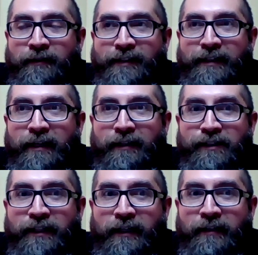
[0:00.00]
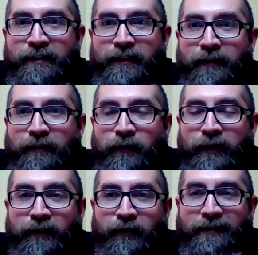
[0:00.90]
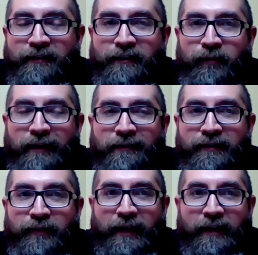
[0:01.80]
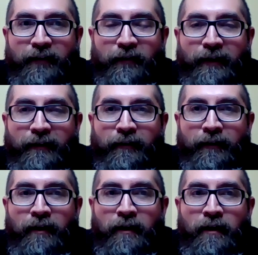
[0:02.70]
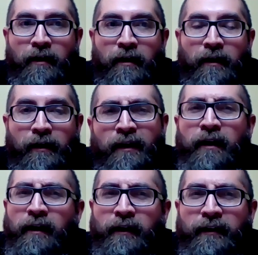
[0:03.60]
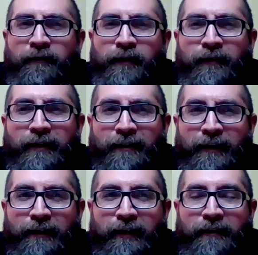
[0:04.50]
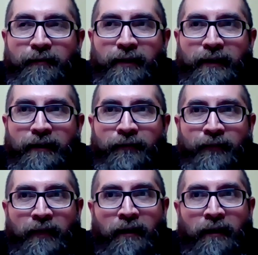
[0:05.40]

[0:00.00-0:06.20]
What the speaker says: psychology intern with Western Nebraska Behavioral Health. If you're anything like me,